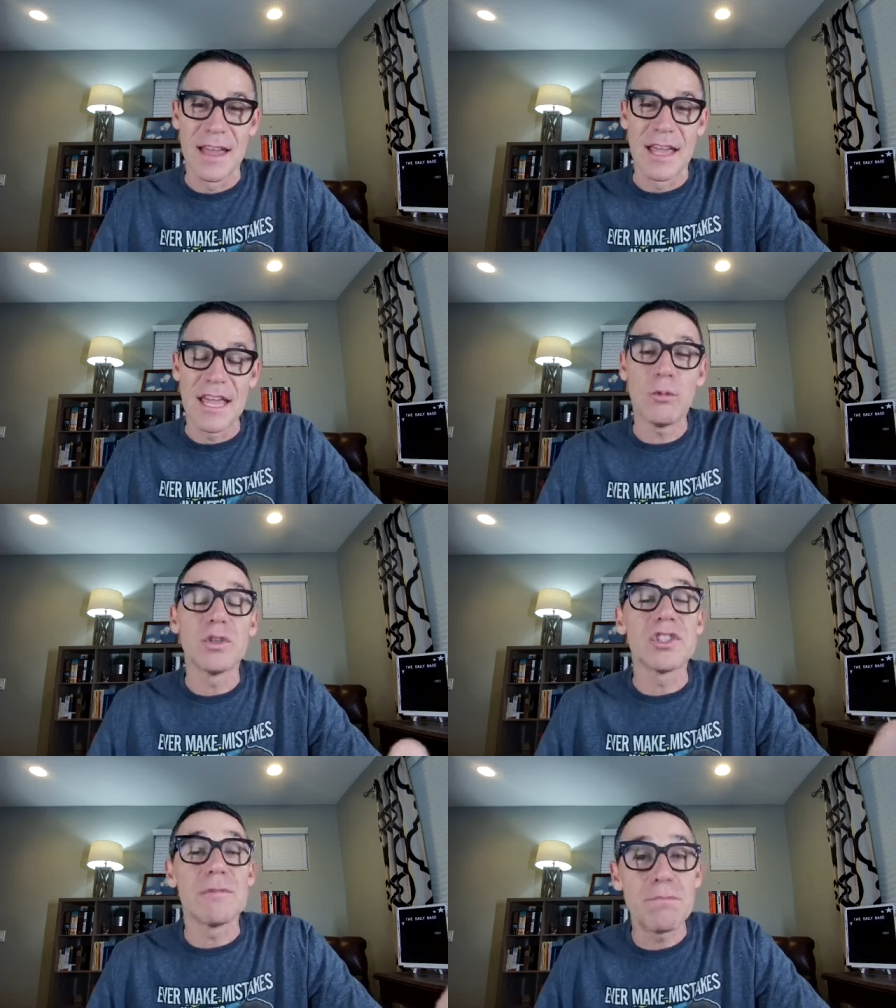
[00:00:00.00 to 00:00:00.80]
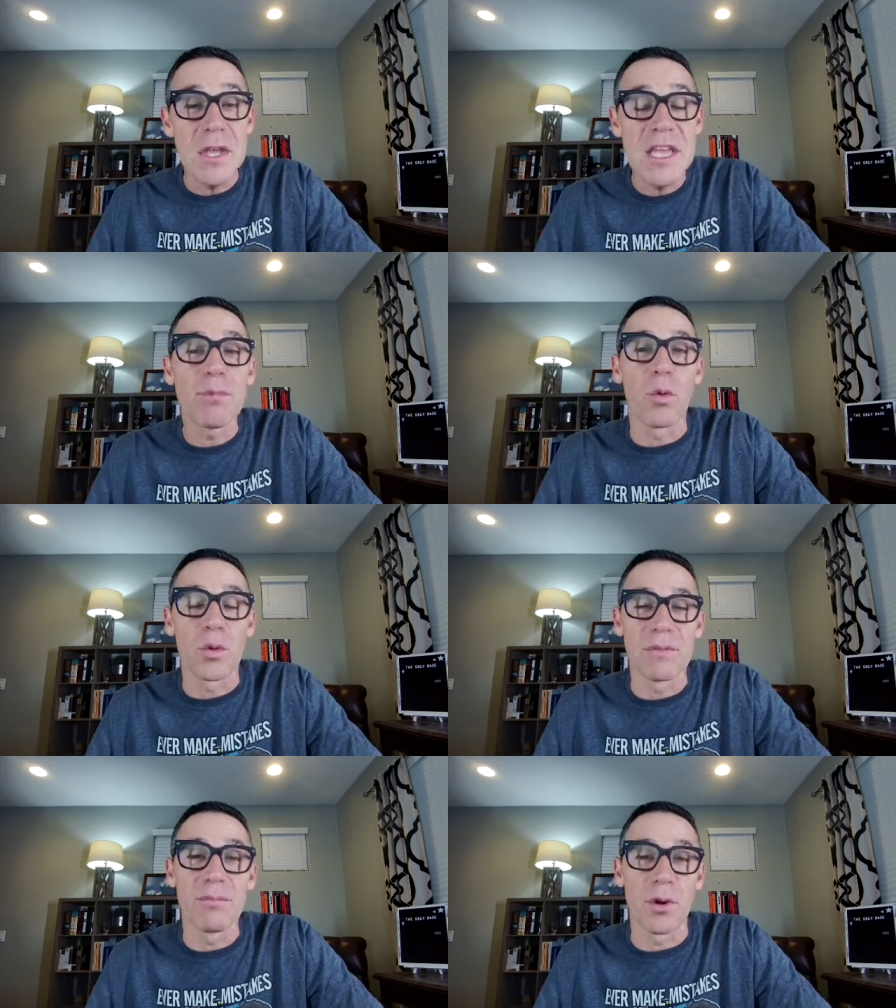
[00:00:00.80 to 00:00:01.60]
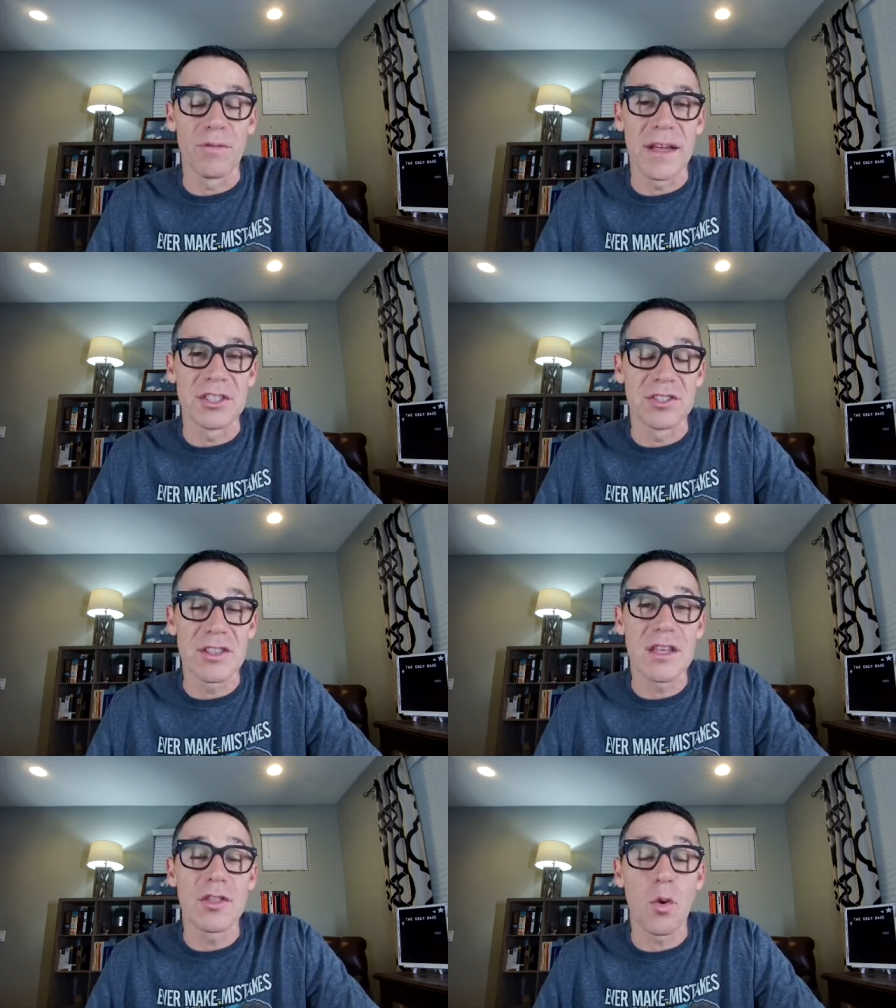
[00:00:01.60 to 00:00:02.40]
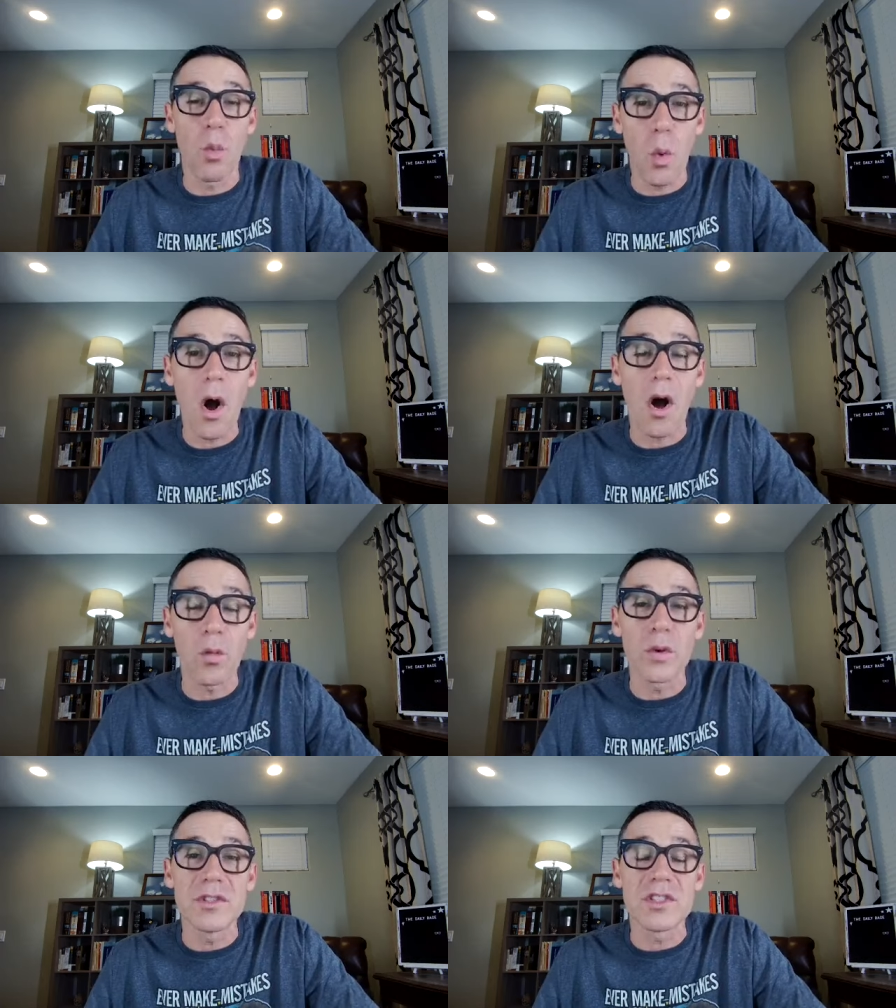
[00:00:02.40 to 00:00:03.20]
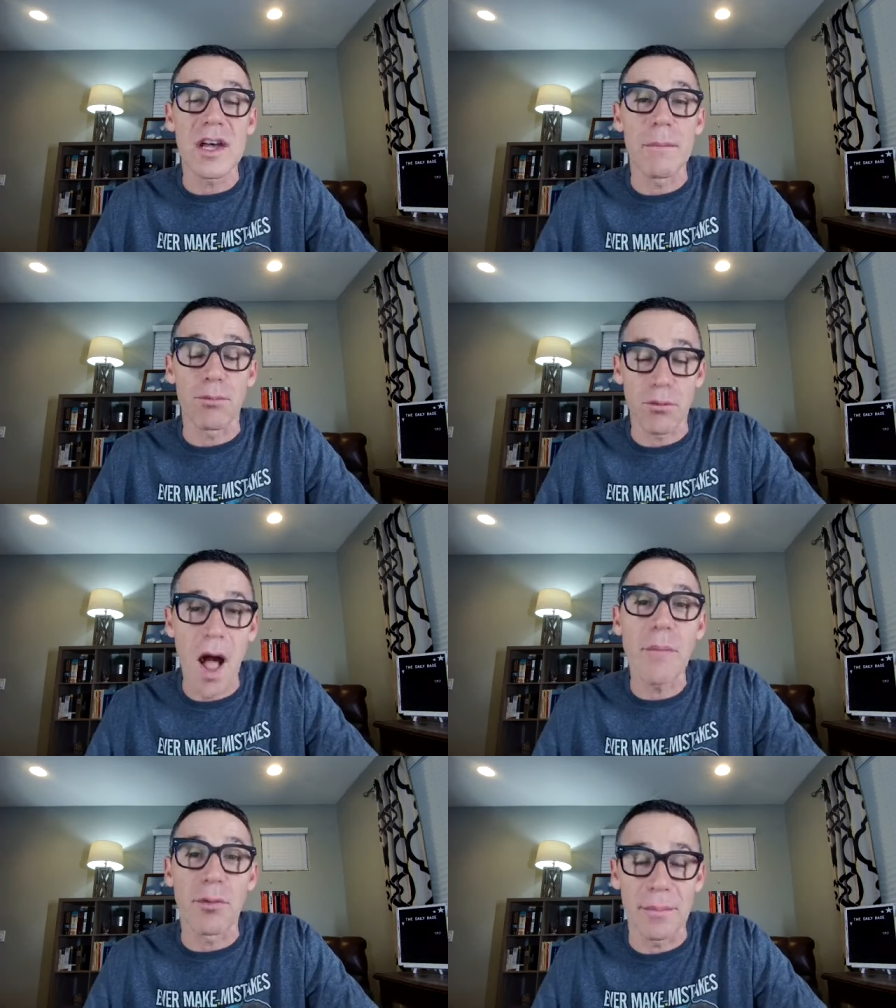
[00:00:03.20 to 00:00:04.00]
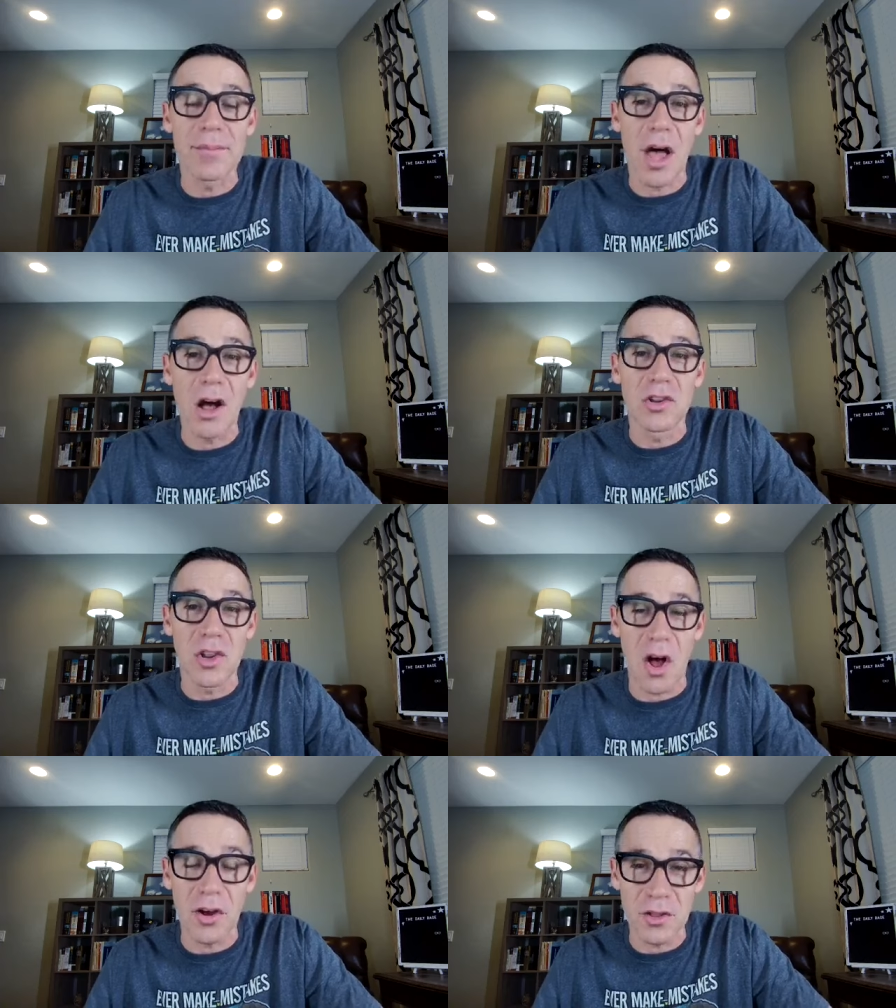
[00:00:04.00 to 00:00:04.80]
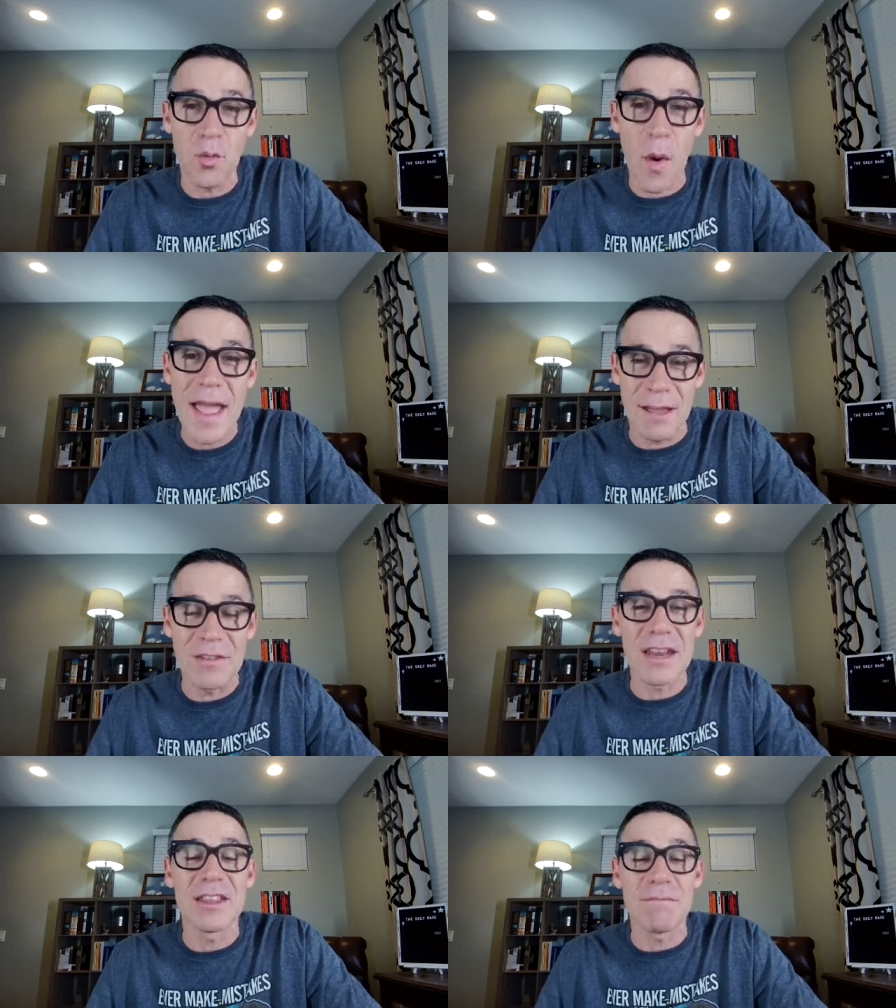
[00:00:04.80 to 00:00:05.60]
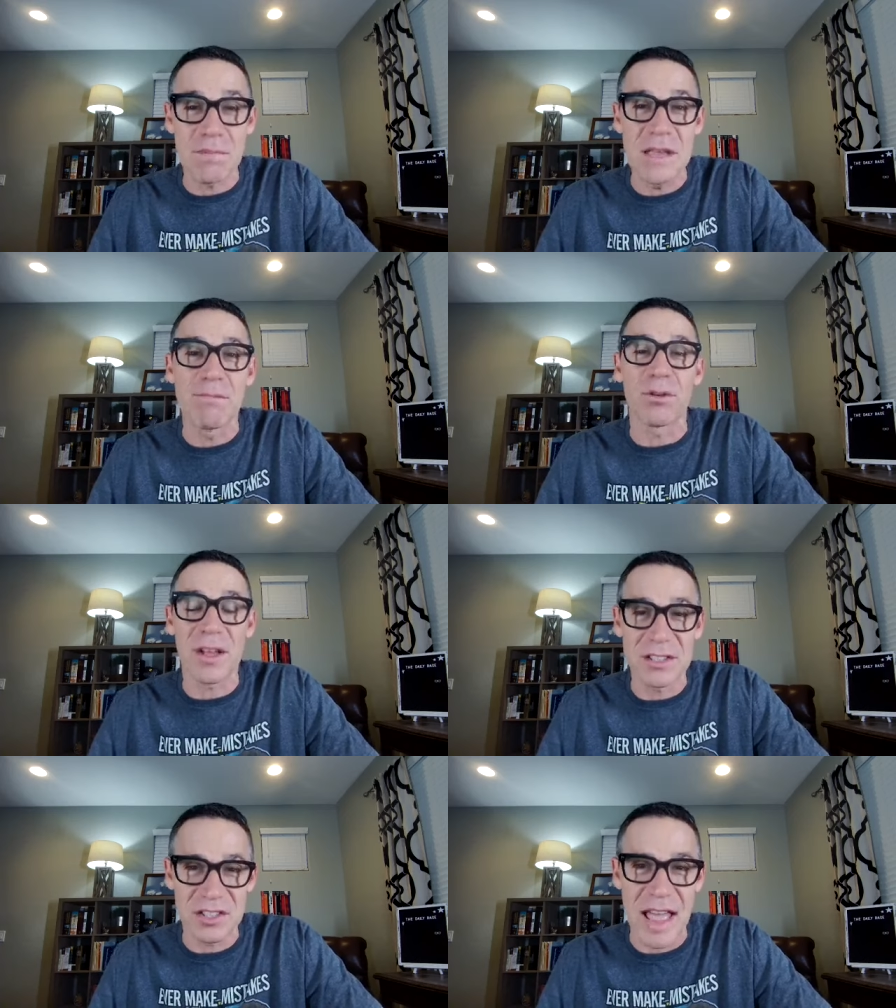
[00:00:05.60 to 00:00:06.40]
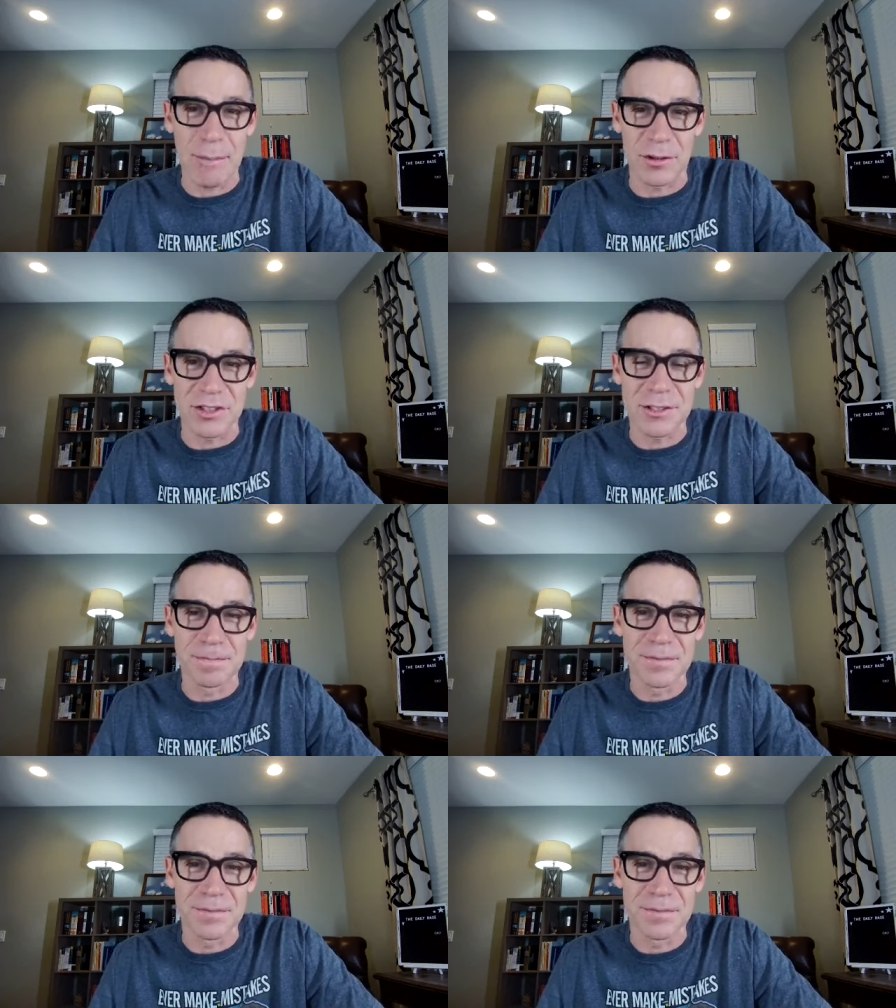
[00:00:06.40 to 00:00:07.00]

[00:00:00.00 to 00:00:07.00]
It was the people were the motivation. The wall was a problem along the way of getting the people established.